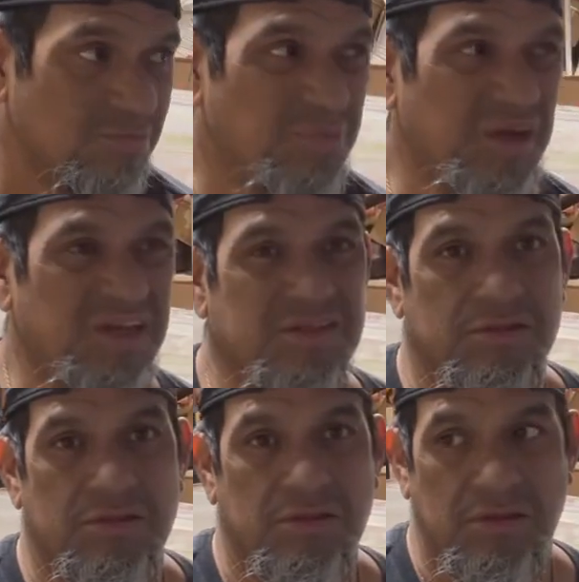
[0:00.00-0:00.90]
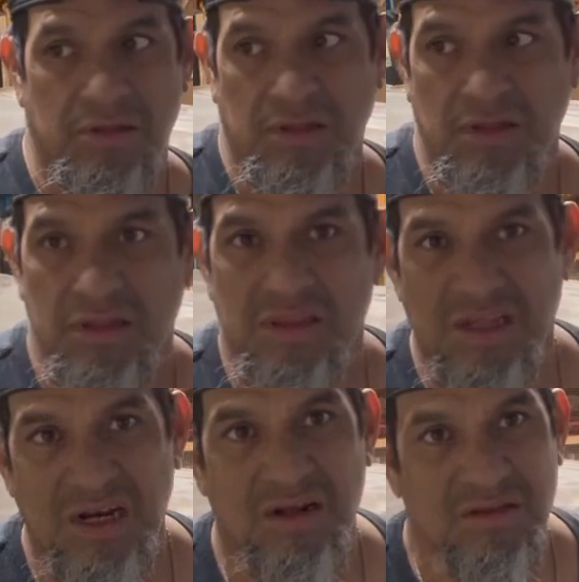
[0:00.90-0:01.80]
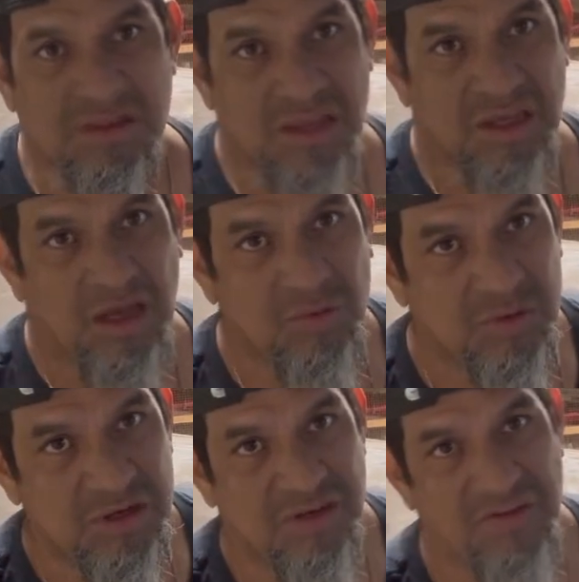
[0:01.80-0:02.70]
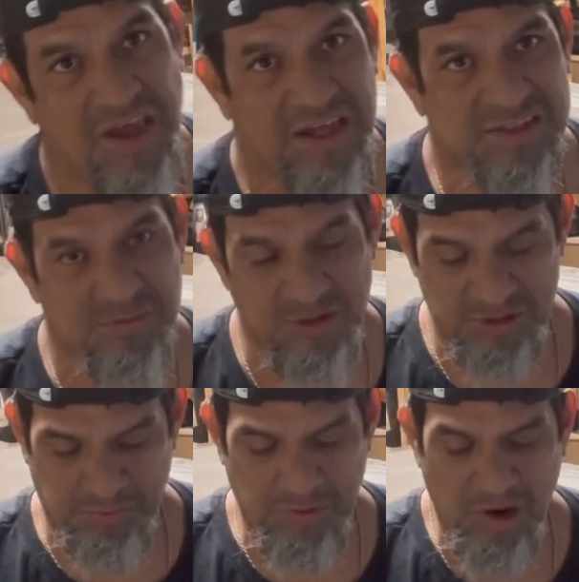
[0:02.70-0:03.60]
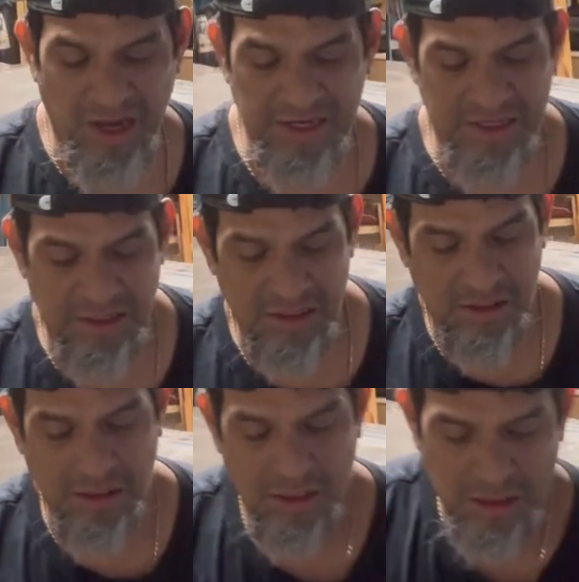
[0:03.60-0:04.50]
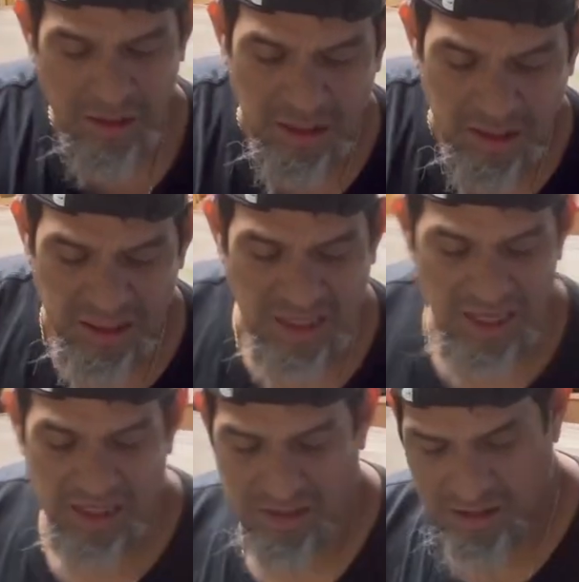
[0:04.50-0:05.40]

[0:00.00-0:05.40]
but then I think I wouldn't have had as much pride in it that